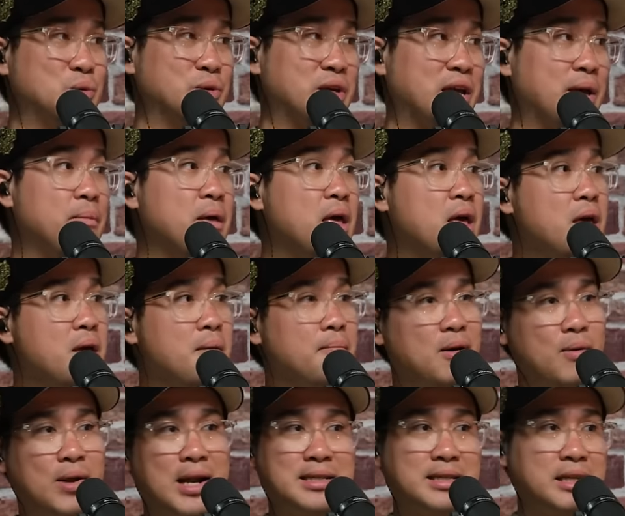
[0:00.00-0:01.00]
cool game.
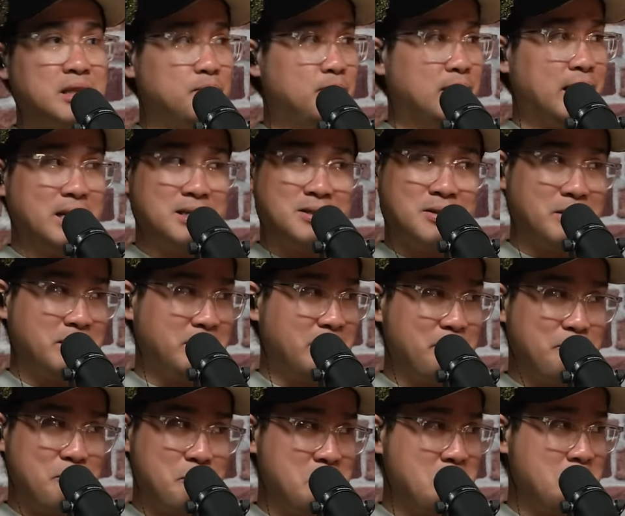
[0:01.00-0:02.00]
But when I started playing, it's not a
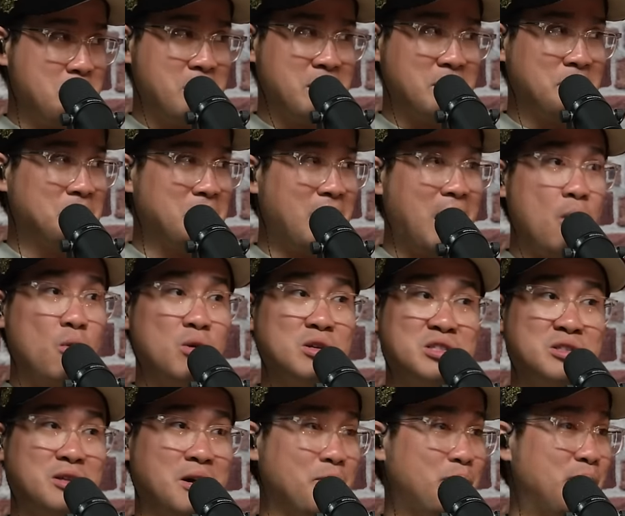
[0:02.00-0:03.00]
game for me, man. I
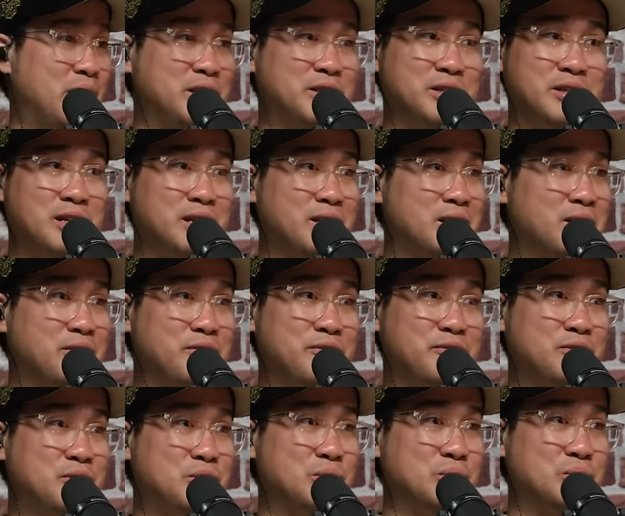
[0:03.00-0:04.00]
was not patient
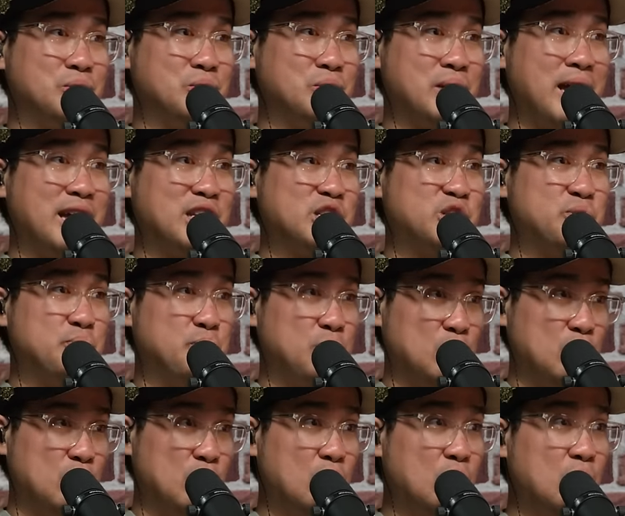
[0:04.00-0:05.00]
enough yeah. to
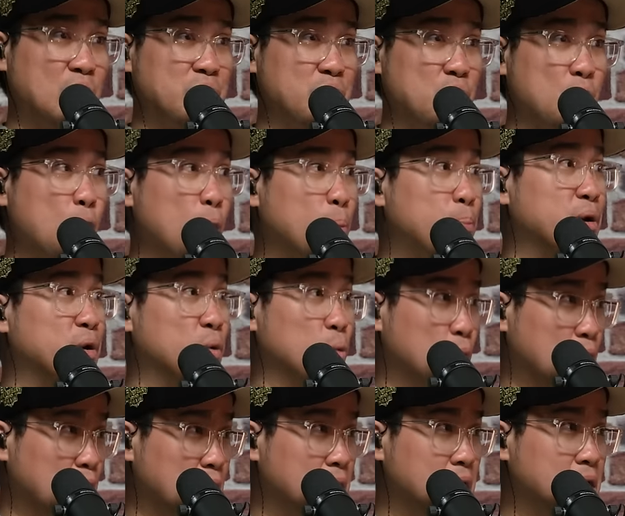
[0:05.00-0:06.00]
explore the open
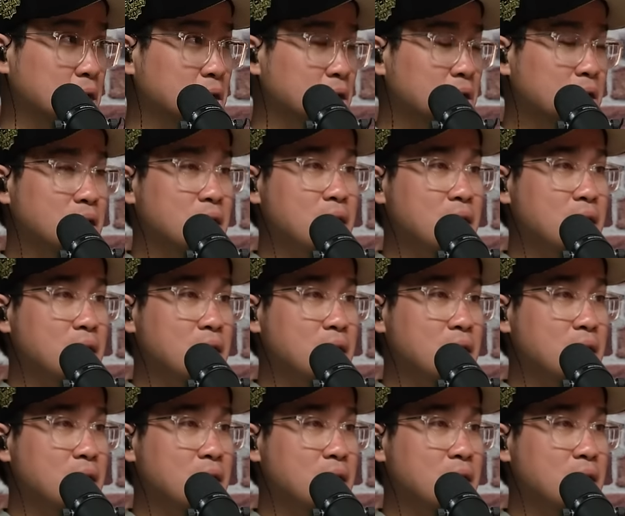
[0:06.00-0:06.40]
world.